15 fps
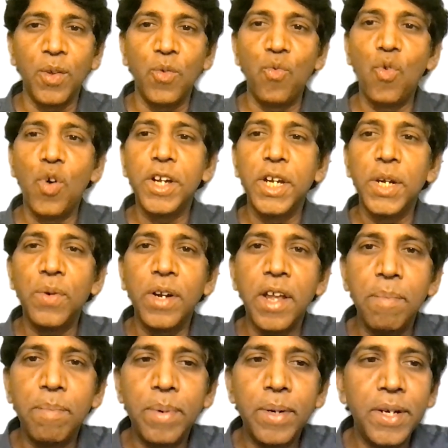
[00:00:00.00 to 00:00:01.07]
Whatever
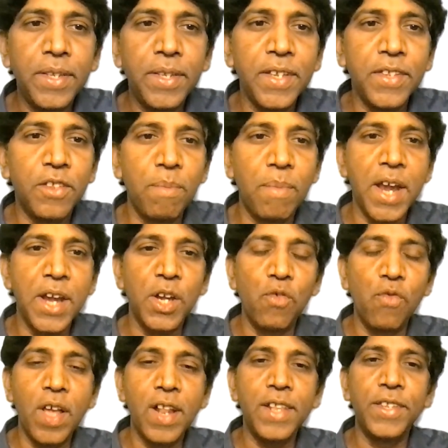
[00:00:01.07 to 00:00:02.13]
a person's mind
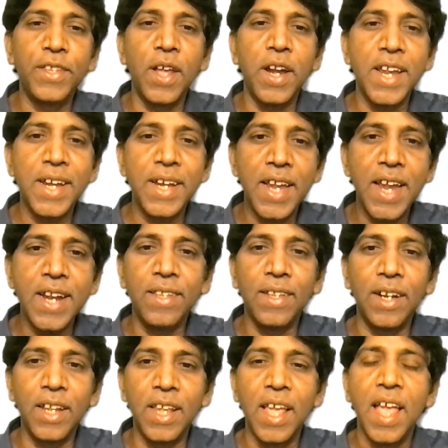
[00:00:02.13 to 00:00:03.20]
dwells on
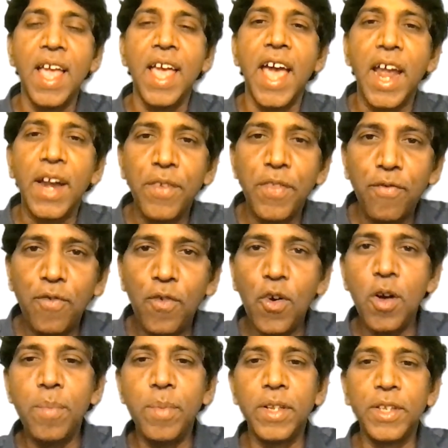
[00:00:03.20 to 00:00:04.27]
intensely and with
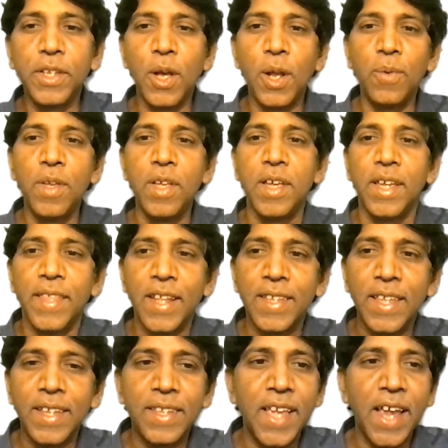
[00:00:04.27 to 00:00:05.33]
firm resolve, that's
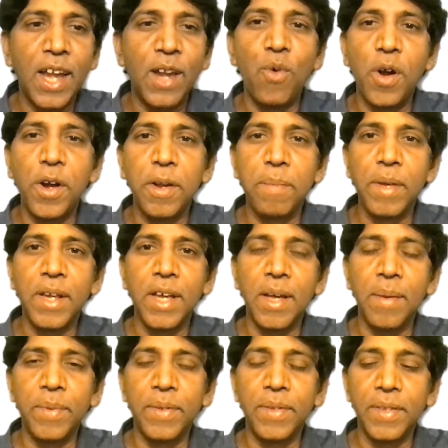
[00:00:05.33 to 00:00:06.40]
exactly what he
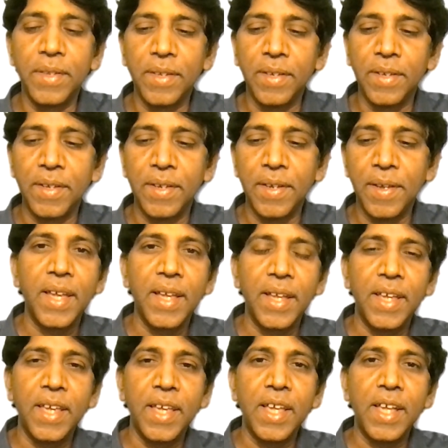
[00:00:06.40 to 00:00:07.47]
becomes.
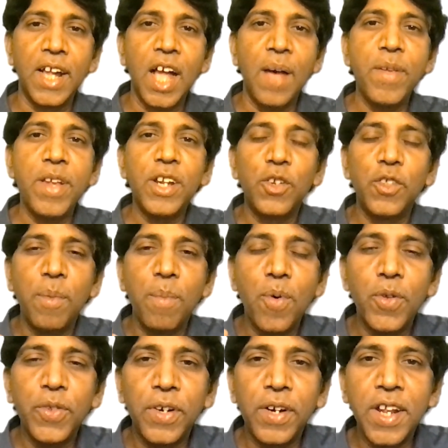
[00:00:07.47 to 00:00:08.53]
Coming to the
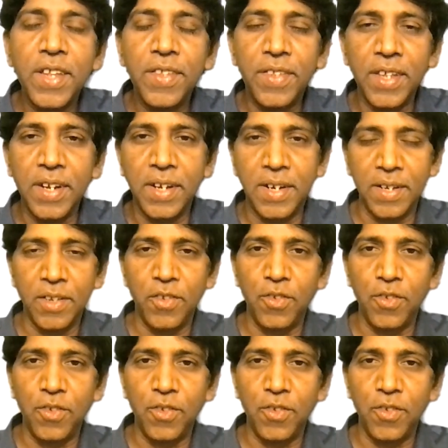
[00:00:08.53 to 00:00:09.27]
most recent